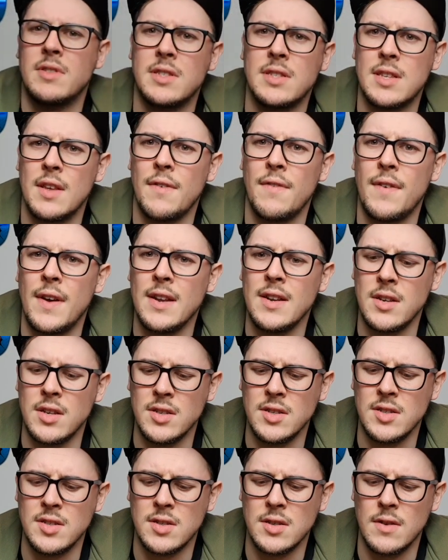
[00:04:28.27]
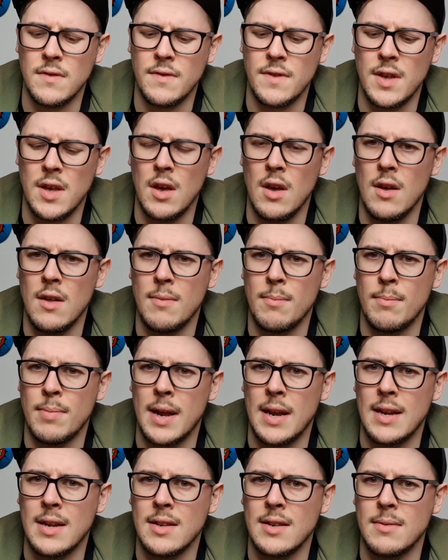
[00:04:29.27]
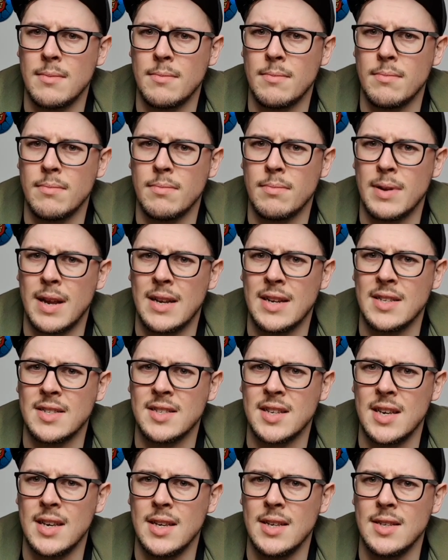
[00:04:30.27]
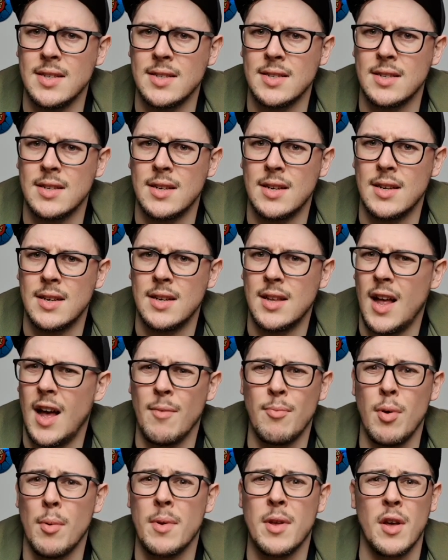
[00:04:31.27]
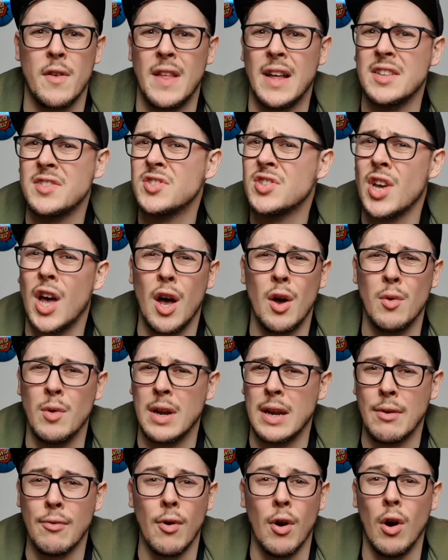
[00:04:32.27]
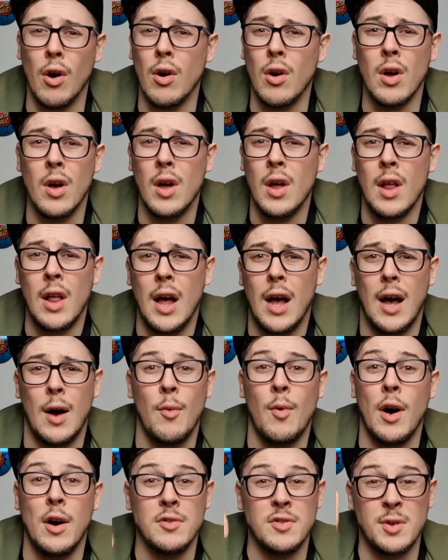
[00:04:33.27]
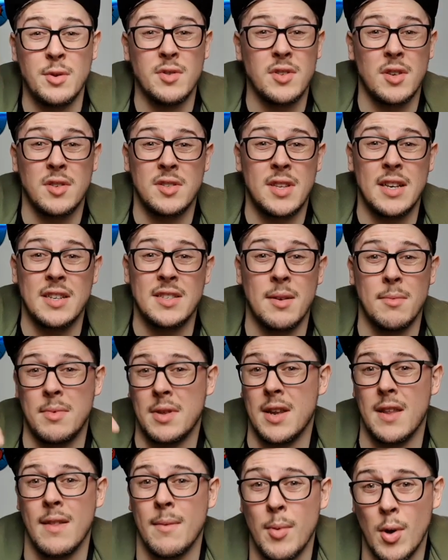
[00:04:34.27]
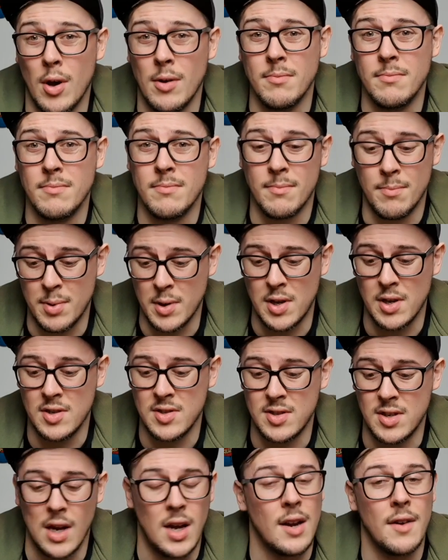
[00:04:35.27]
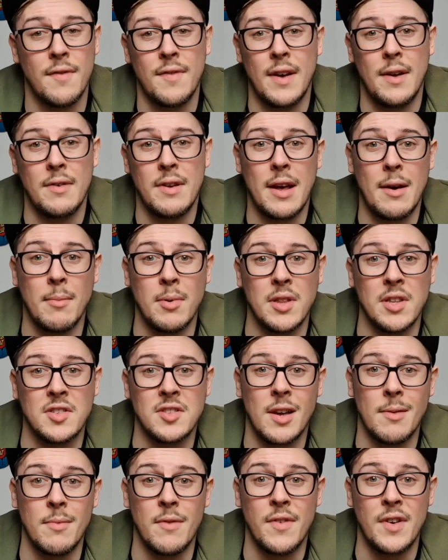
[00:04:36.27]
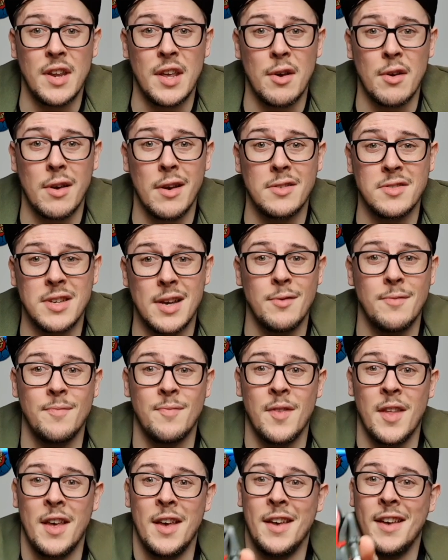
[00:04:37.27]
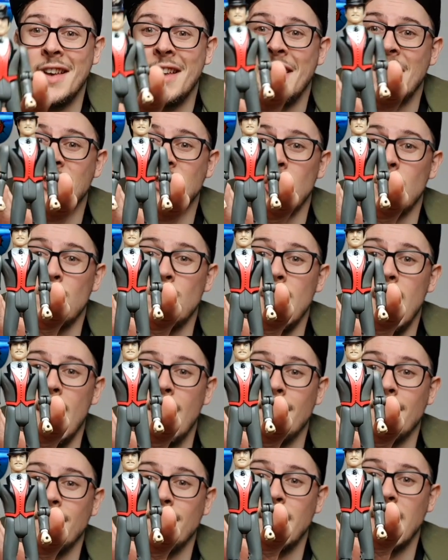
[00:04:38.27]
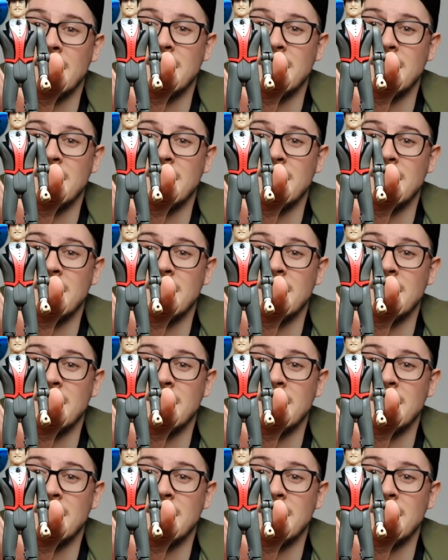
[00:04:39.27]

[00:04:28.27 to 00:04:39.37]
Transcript: Defenders of the Earth? Planeteers? I've probably got that totally wrong. What I'll do is I'll stick something in the bottom, because I'll have found out by the time the video goes out. So yeah, that's